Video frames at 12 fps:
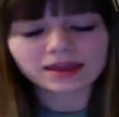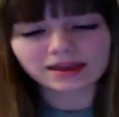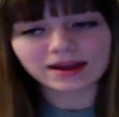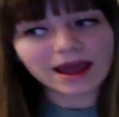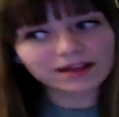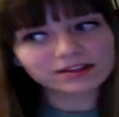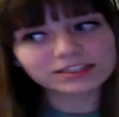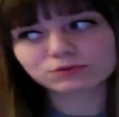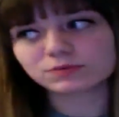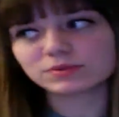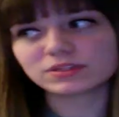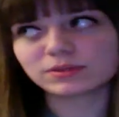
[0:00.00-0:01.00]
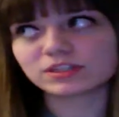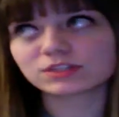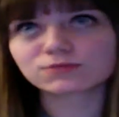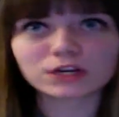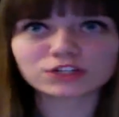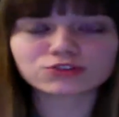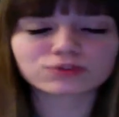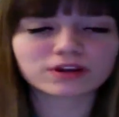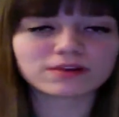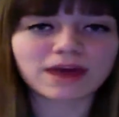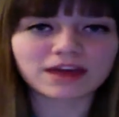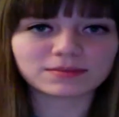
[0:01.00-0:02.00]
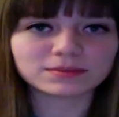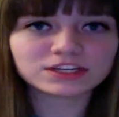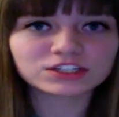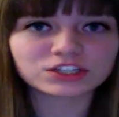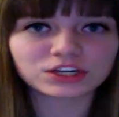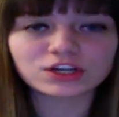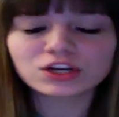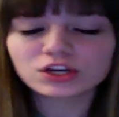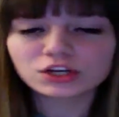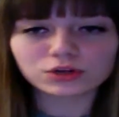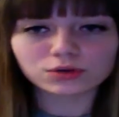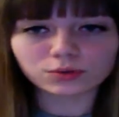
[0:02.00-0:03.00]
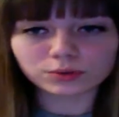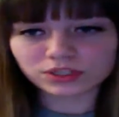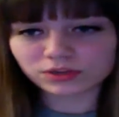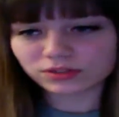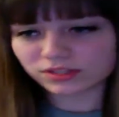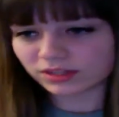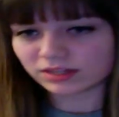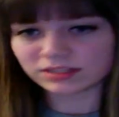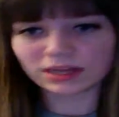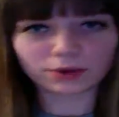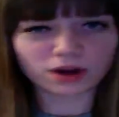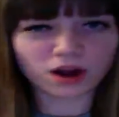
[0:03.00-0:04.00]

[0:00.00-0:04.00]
And Alice was meant to be this frustrated mathematician who was used to things that were